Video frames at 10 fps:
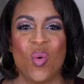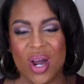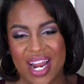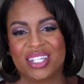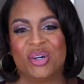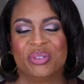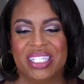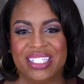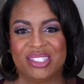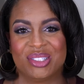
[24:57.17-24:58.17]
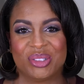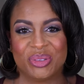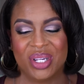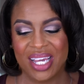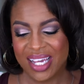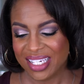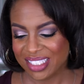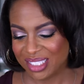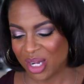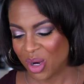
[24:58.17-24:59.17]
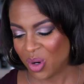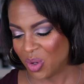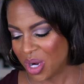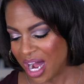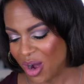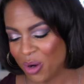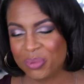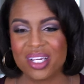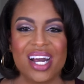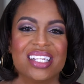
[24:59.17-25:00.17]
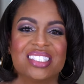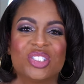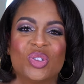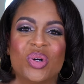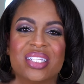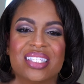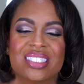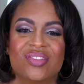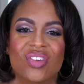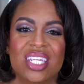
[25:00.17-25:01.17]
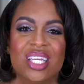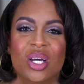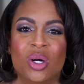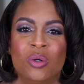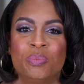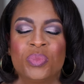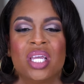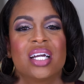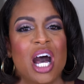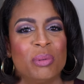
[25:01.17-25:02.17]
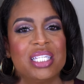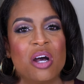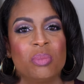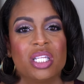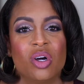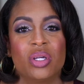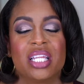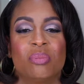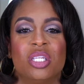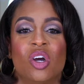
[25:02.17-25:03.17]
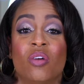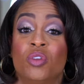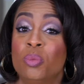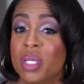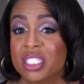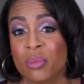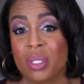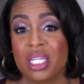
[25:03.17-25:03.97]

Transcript: what I don't need to. So I hope you guys enjoyed this video. Comment down below and let me know if you picked up